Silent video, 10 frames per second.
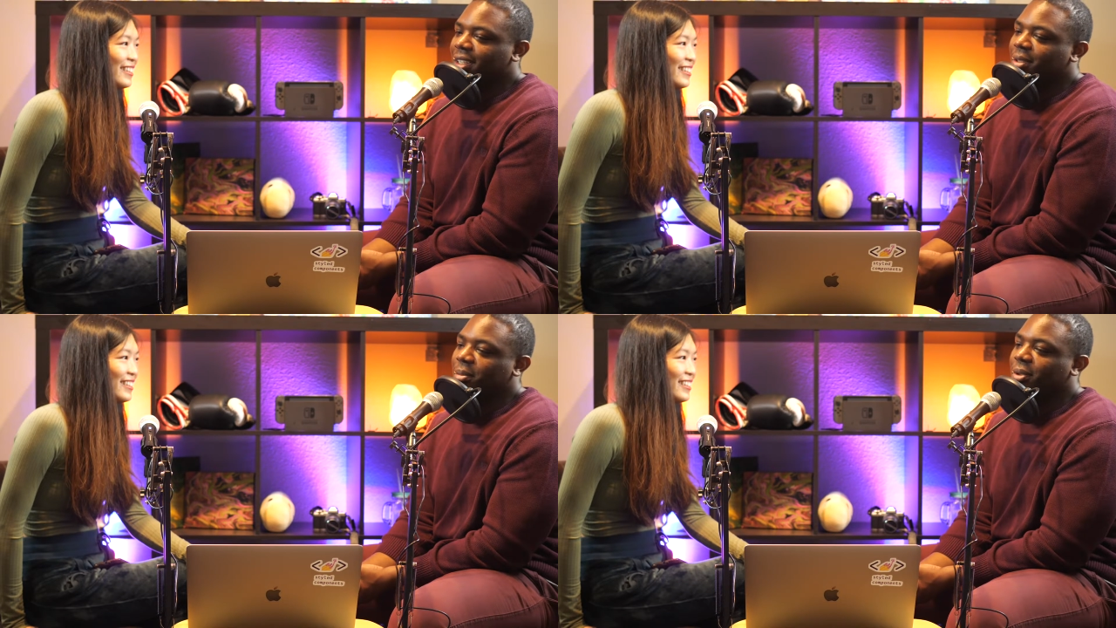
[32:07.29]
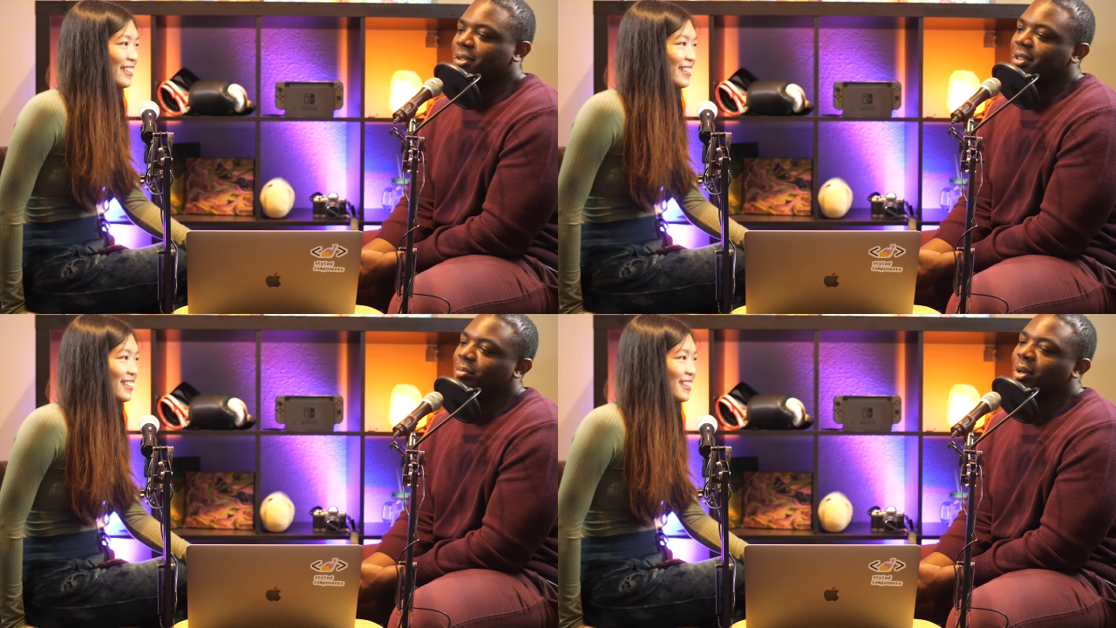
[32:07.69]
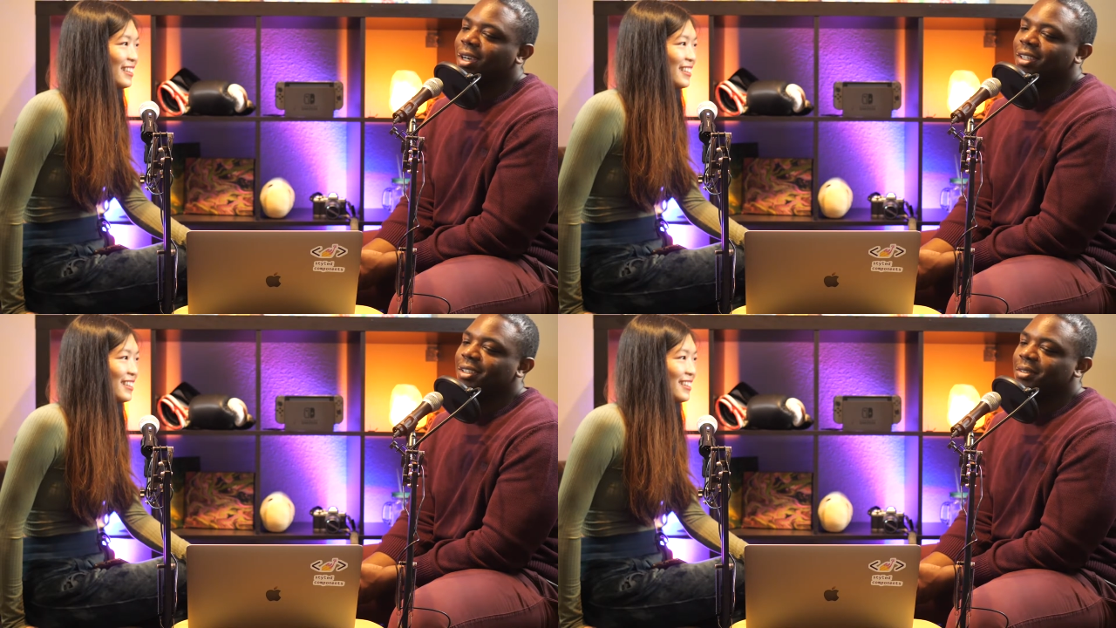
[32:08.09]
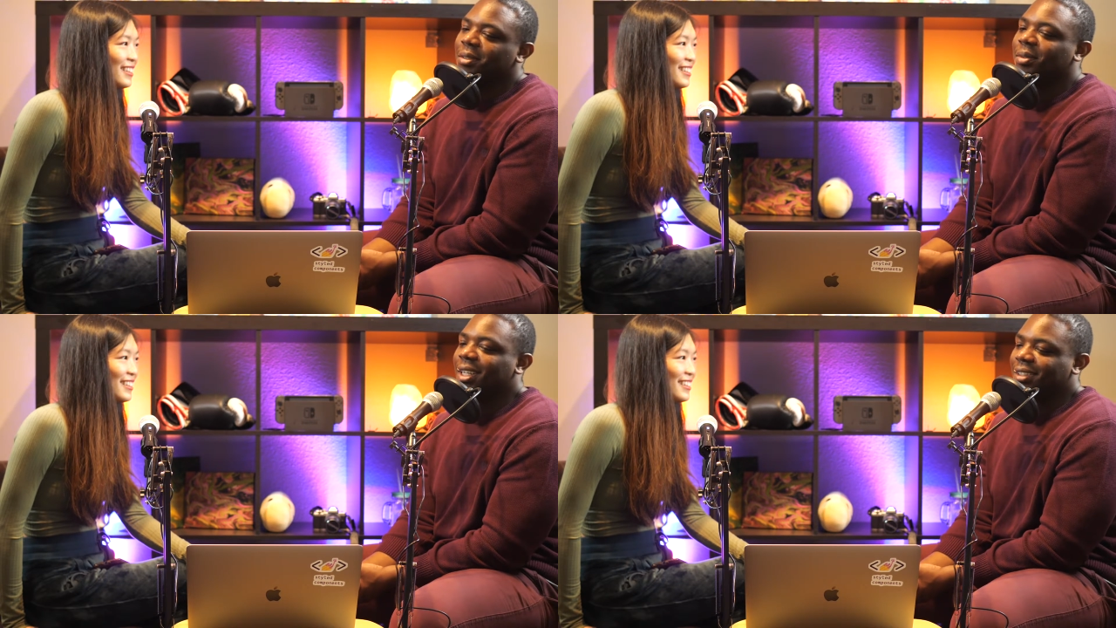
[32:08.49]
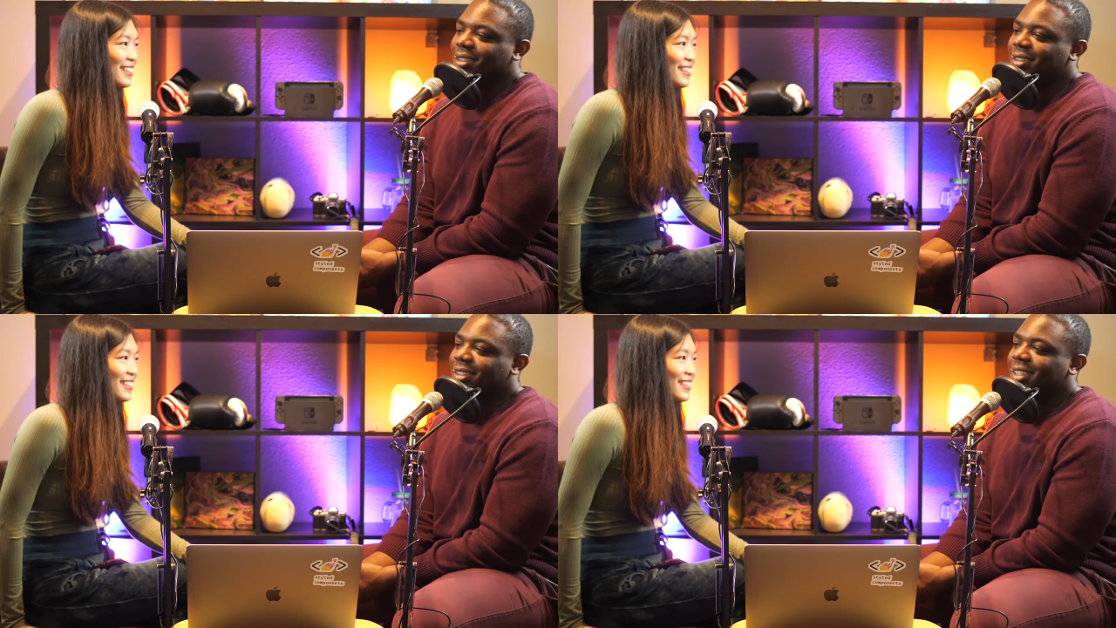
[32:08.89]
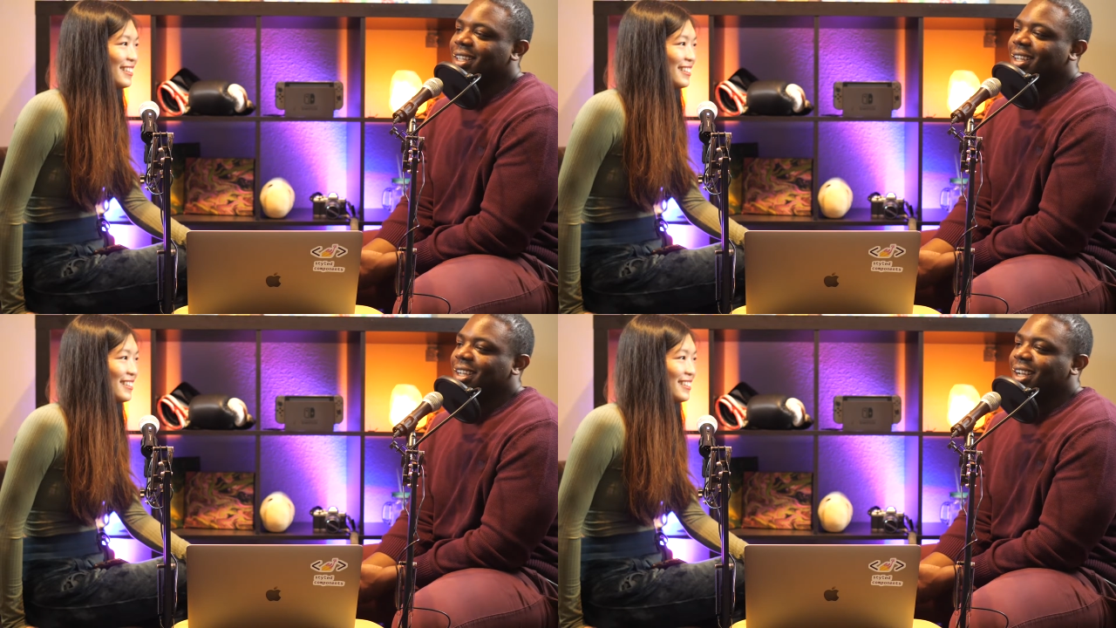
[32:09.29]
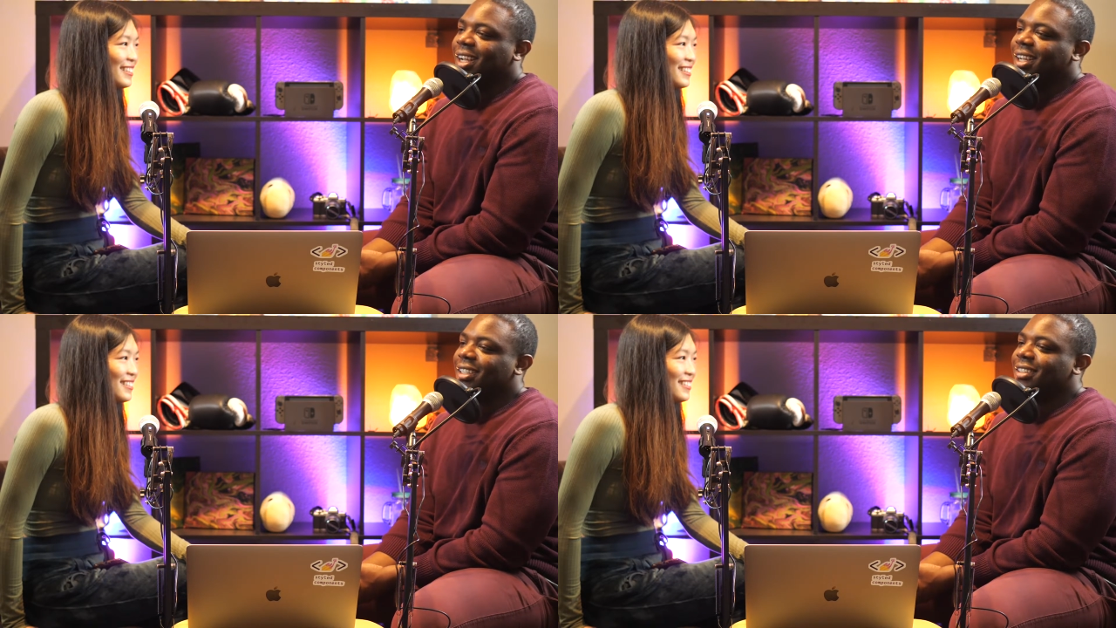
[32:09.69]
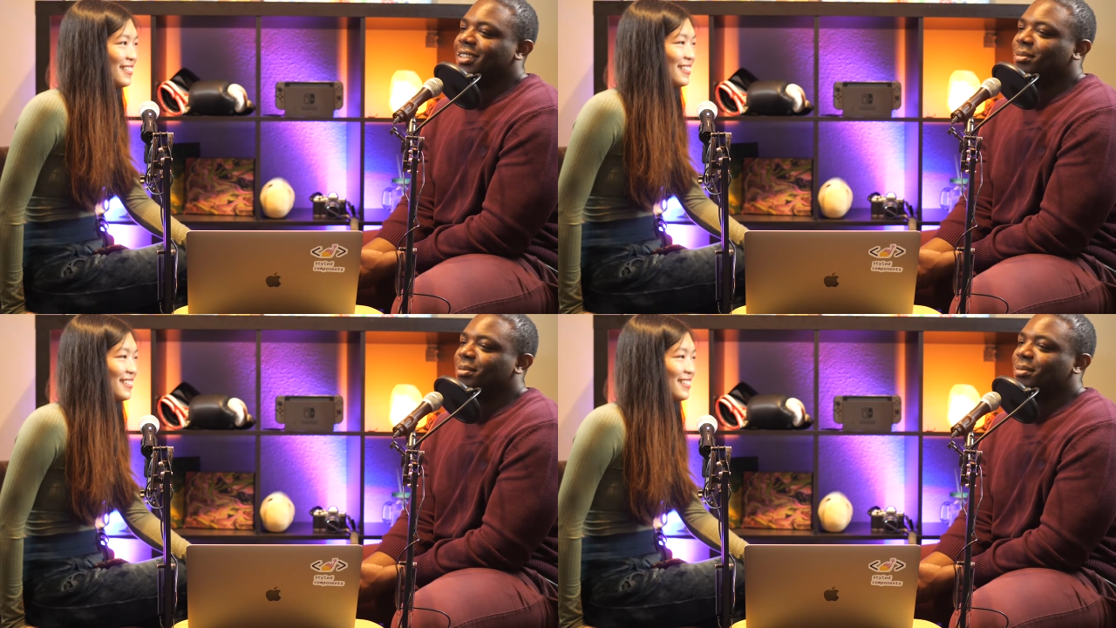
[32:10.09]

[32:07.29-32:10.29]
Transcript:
Speaker 1: in a post-apocalyptic era, and